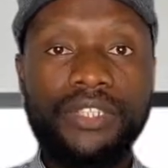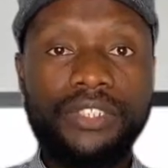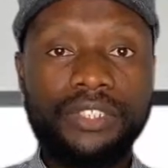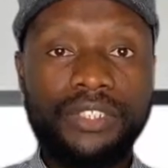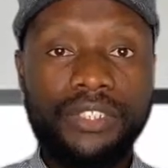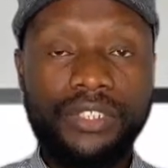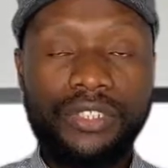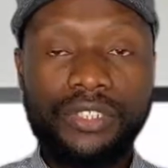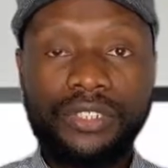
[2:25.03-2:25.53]

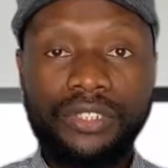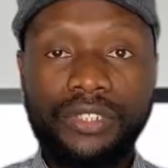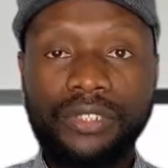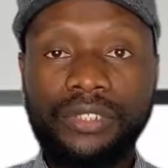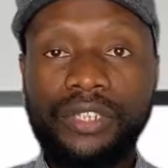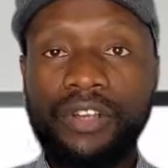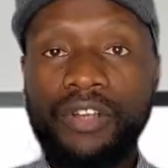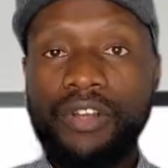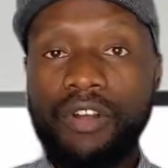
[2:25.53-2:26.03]

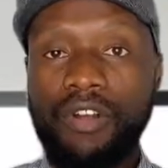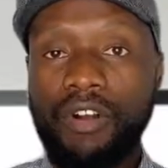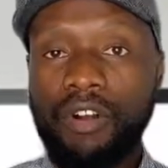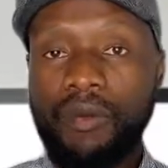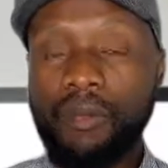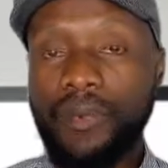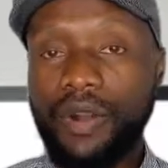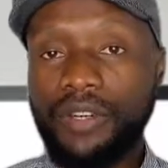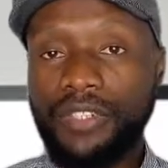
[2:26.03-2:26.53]
just
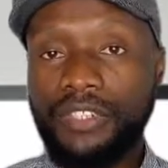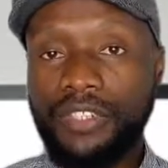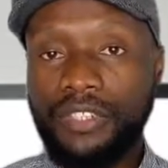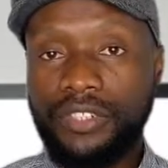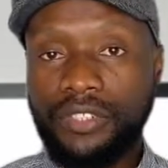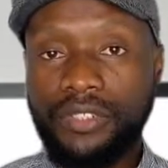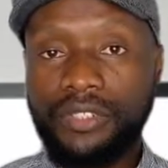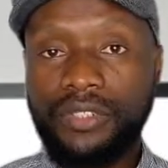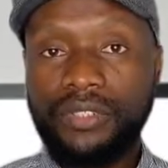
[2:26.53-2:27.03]
come on
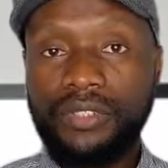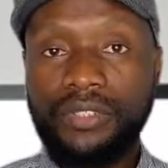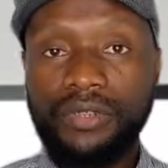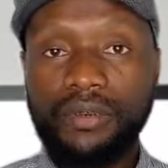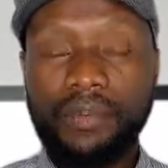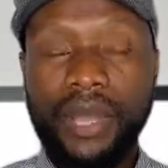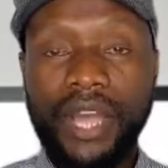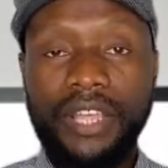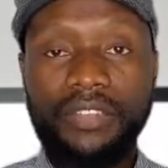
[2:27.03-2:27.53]

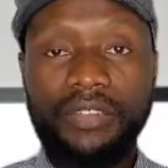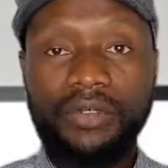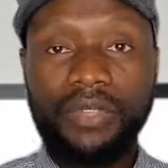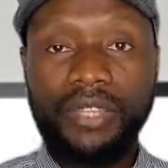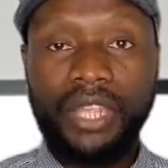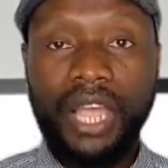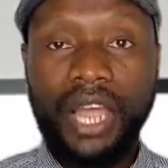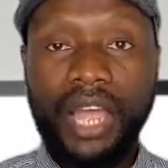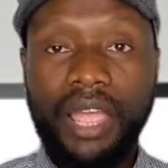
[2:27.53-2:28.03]
YouTube and you
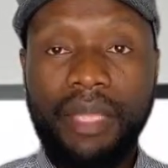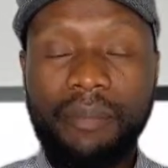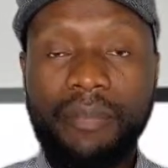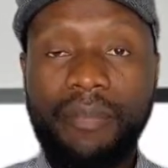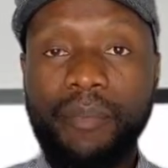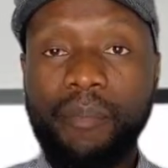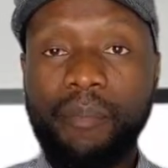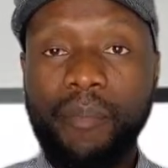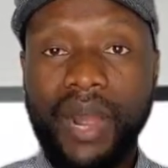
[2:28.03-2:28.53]
type
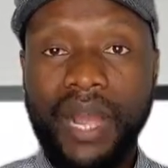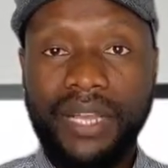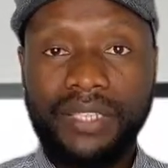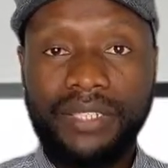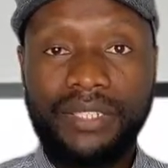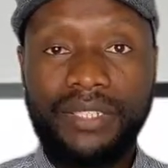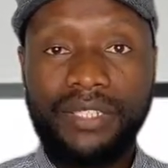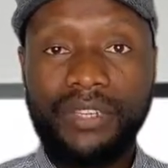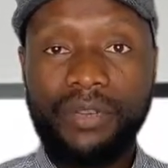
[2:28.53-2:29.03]

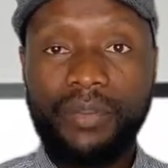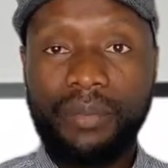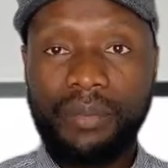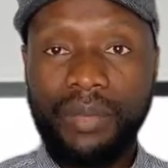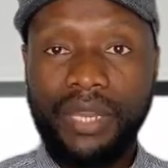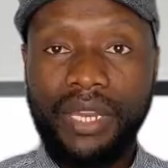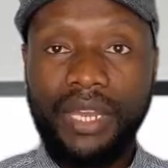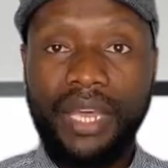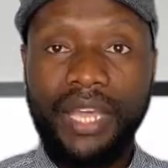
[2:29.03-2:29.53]
Mazi
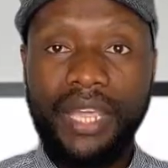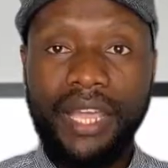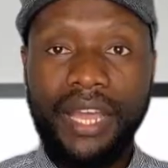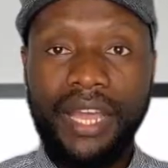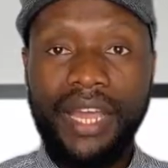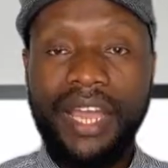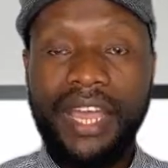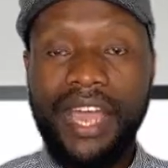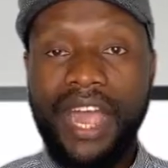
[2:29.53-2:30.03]

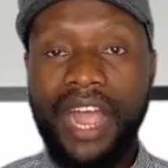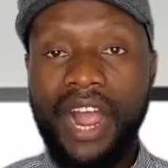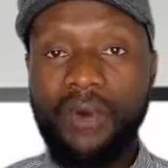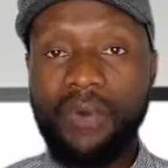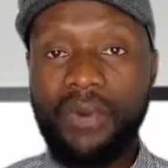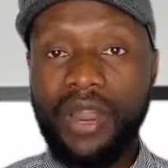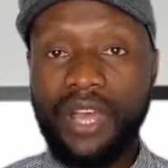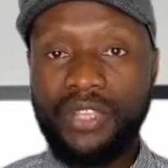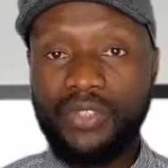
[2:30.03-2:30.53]
Obinnaya. I
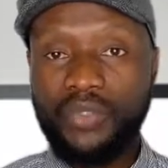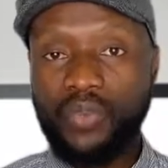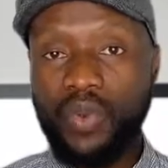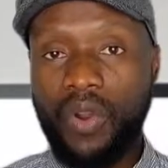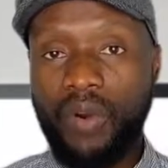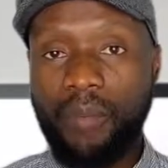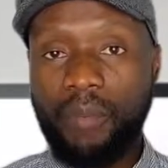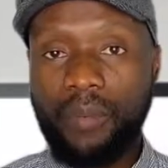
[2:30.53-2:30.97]
will as well